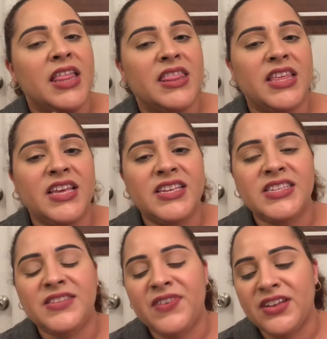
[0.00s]

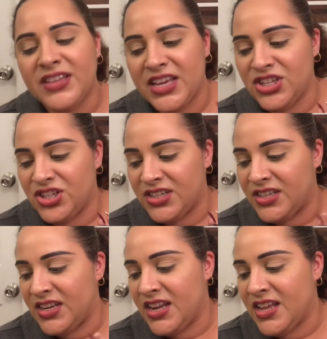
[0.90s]
This
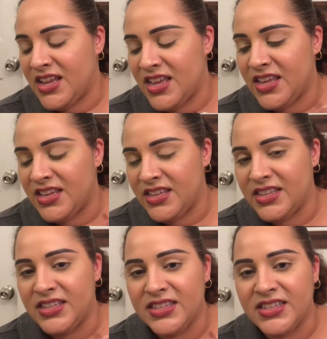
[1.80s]
foundation
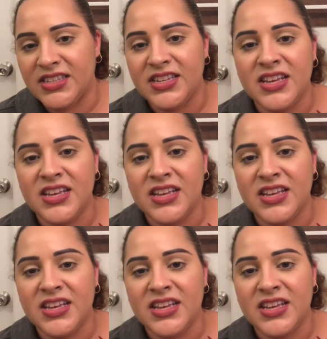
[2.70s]
is,